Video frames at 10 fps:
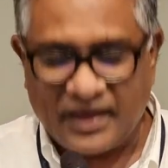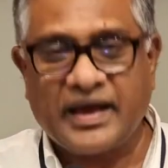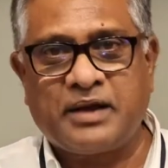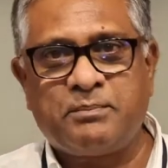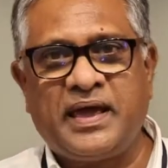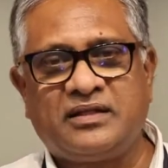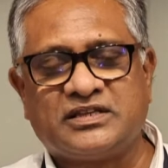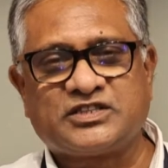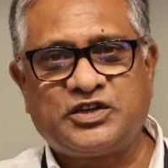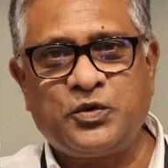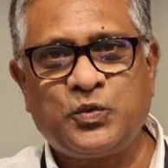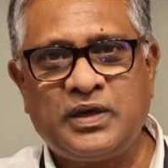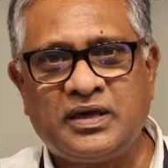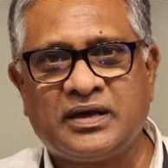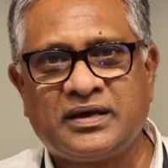and make this new
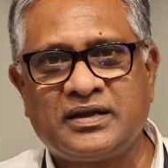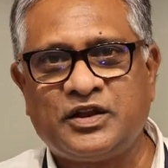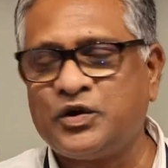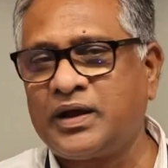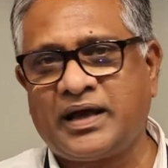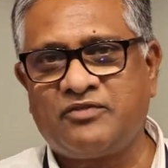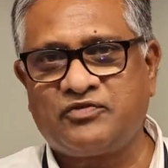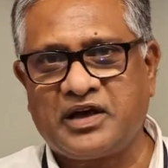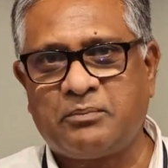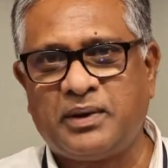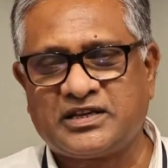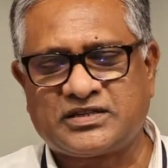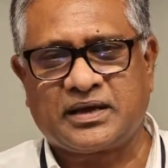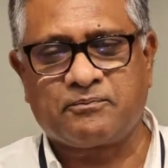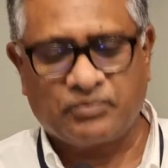year in your life a
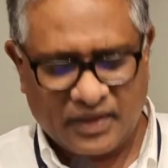blessing.